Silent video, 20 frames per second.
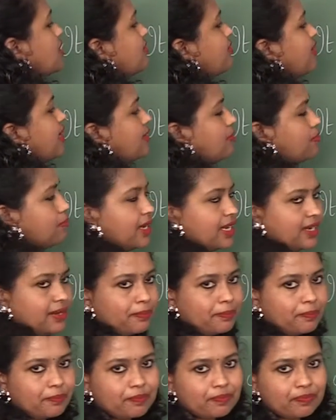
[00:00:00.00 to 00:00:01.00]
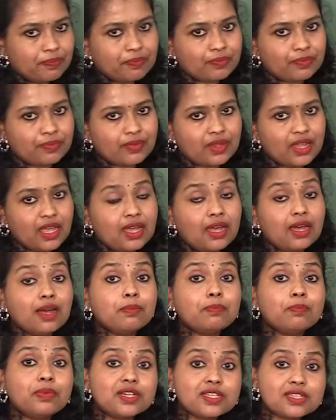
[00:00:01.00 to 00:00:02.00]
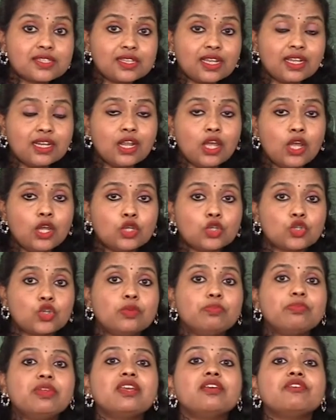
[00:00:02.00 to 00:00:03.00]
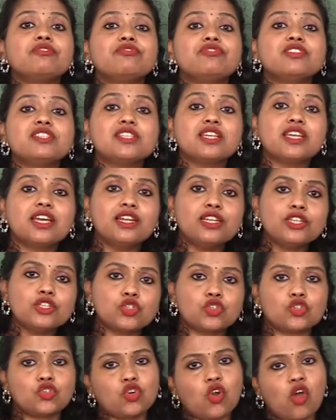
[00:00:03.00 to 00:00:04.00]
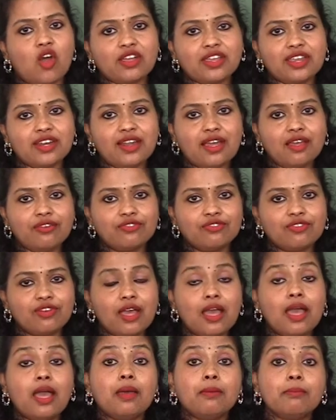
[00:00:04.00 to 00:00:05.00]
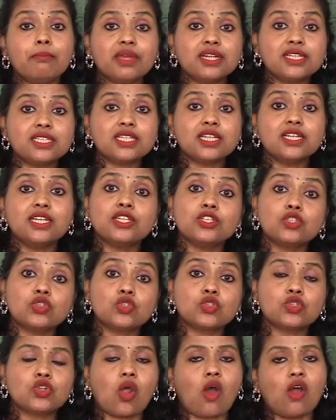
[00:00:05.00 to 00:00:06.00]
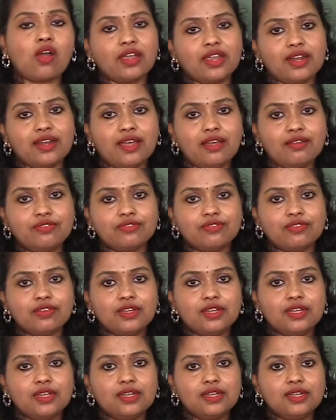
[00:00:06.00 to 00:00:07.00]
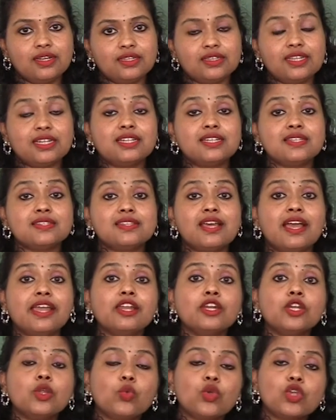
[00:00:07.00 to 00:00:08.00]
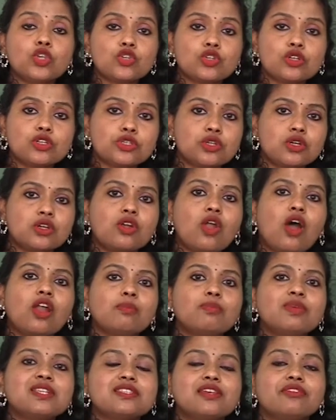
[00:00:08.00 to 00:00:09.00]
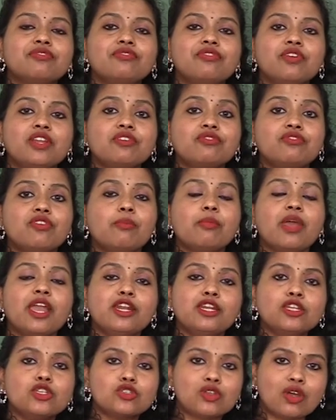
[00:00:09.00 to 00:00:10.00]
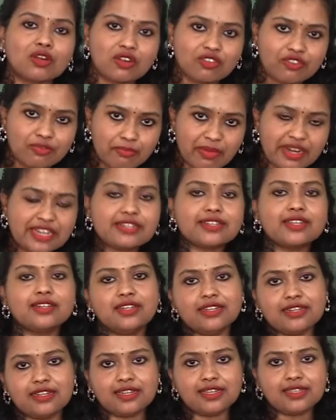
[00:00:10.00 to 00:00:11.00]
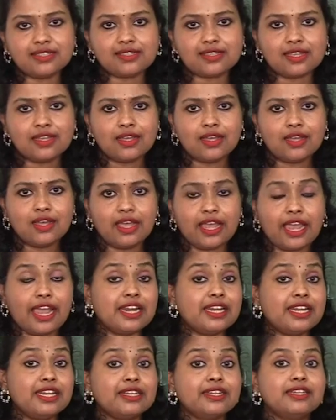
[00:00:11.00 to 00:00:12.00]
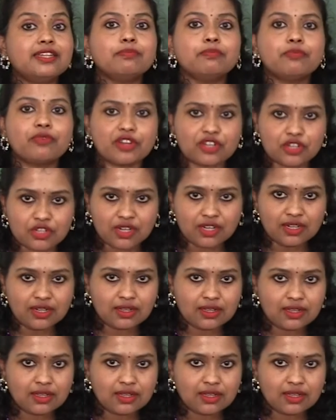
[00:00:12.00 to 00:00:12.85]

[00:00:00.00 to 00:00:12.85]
well-being. A person should be physically strong enough, mentally strong enough, that is the individual should not be suffering from any sort of mental illness, any depression,